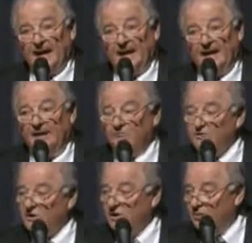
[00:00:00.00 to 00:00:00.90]
And he
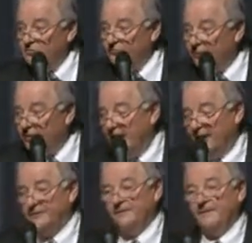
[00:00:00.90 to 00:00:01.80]
was a close
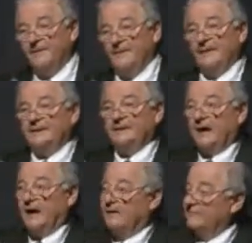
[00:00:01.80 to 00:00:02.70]
friend
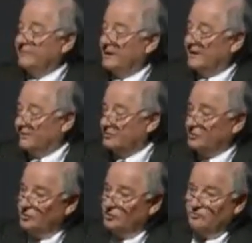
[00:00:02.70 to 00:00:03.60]
of the
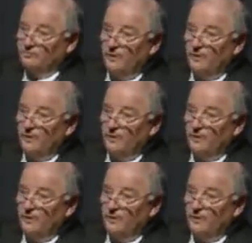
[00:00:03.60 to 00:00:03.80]
2